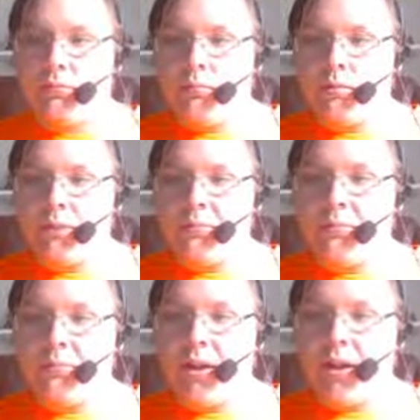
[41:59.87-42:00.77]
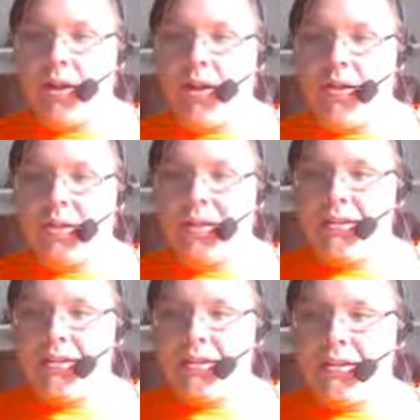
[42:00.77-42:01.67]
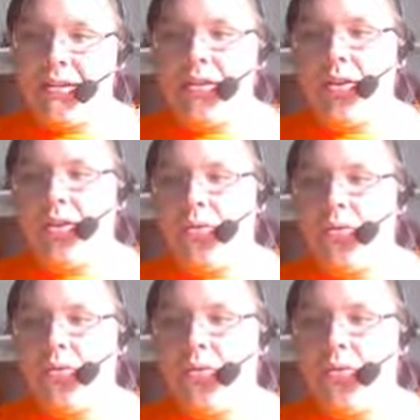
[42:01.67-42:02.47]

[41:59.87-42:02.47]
Miss April May, you know,